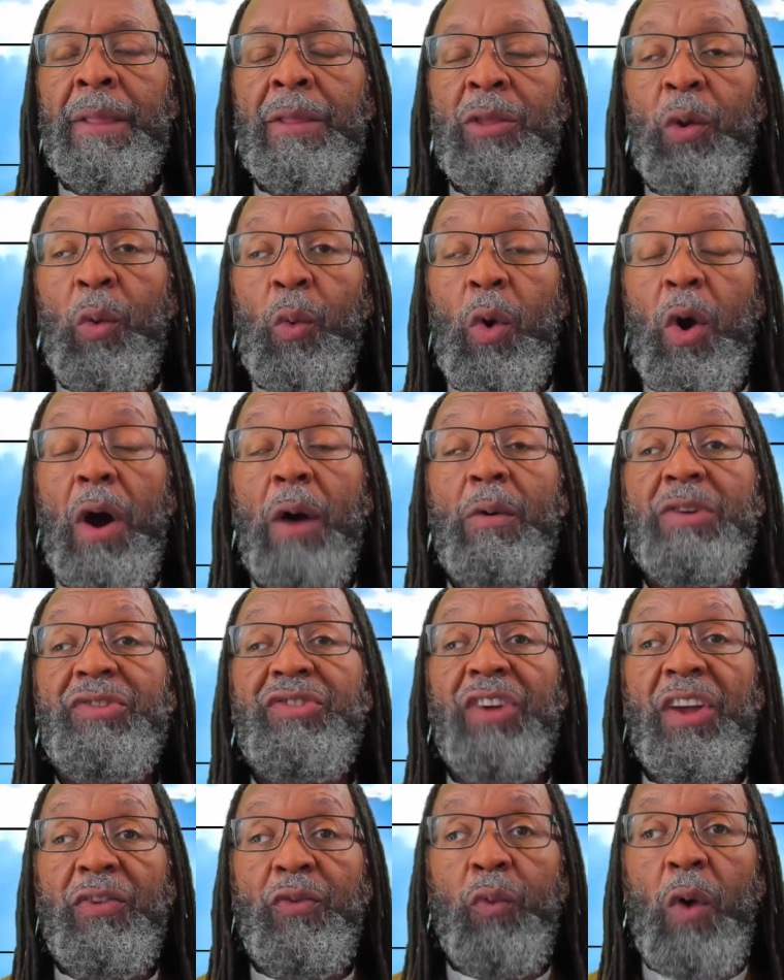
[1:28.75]
The one with
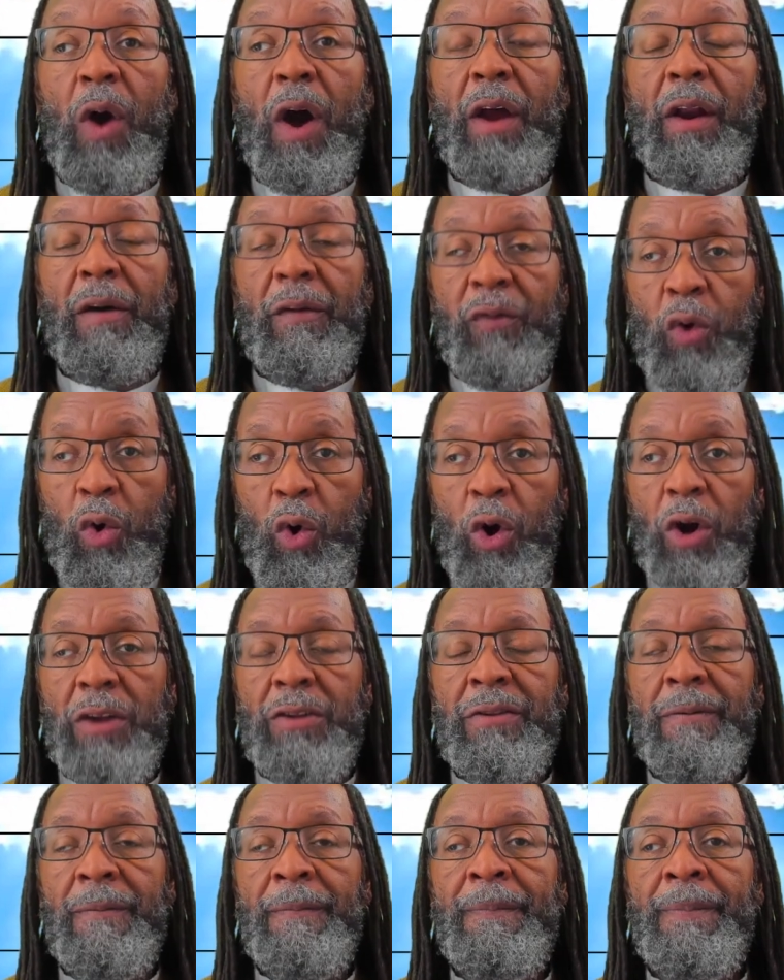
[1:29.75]
just water, of
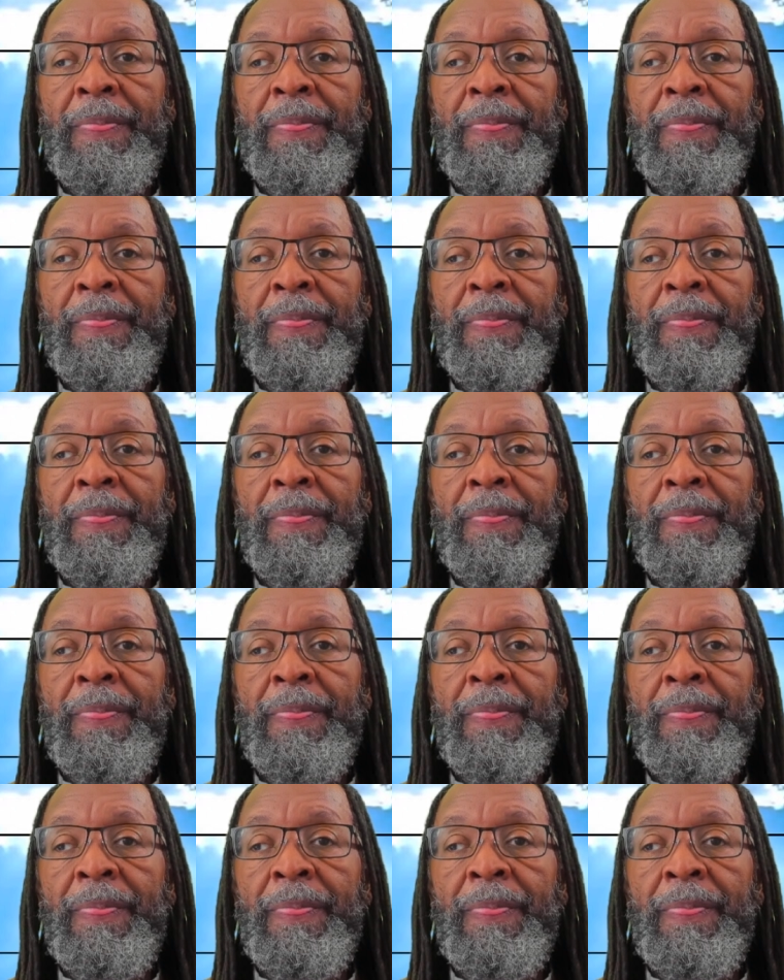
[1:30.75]
course.